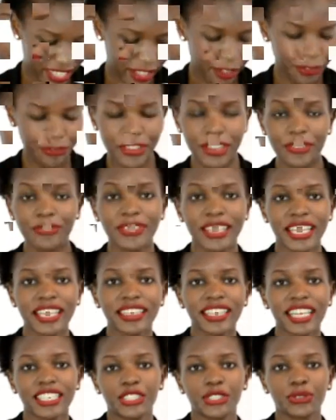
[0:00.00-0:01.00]
The fifth
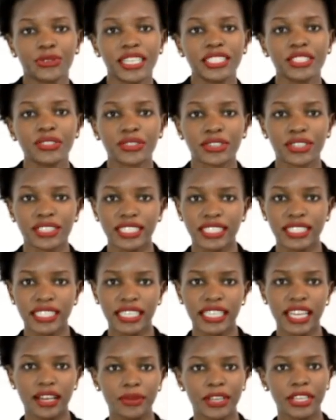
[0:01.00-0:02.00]
thing that you want to
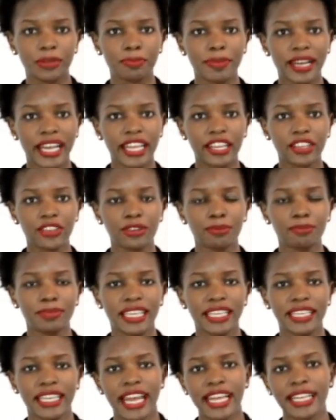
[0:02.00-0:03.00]
consider when buying your
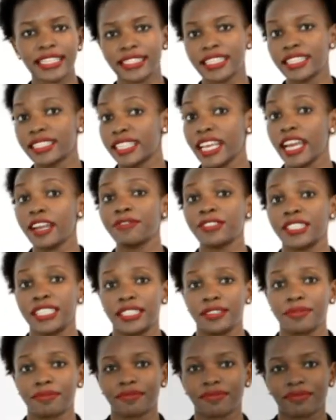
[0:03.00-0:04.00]
blender is the safety.